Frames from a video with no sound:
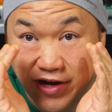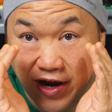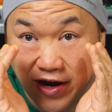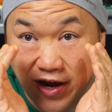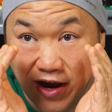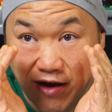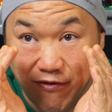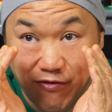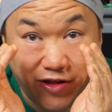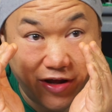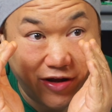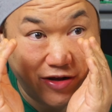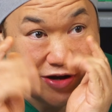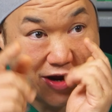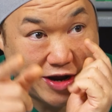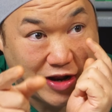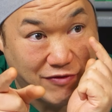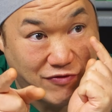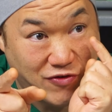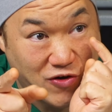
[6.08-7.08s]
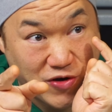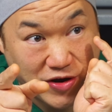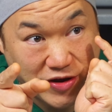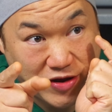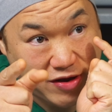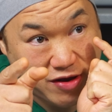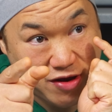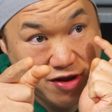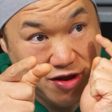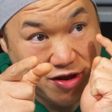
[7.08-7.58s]
checking everything, checking the
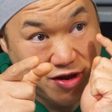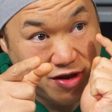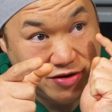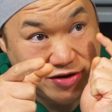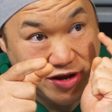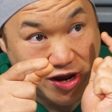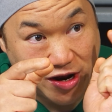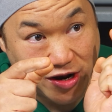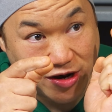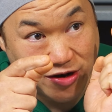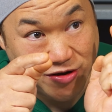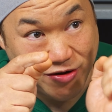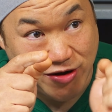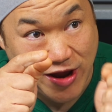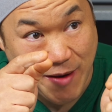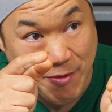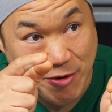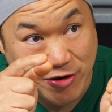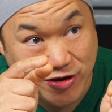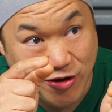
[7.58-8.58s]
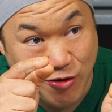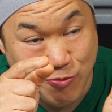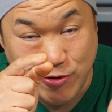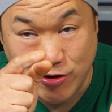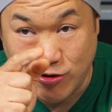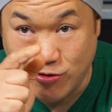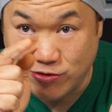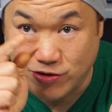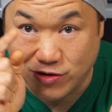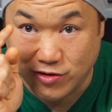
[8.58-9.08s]
focus, okay, checking go. two cameras. Hope we
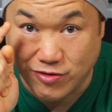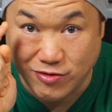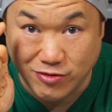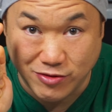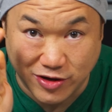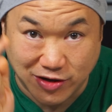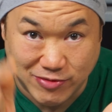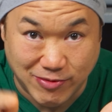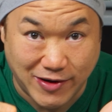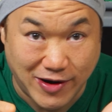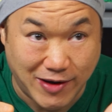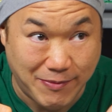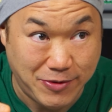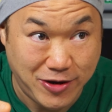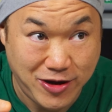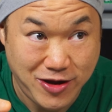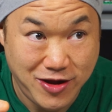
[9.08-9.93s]
don't screw this one up.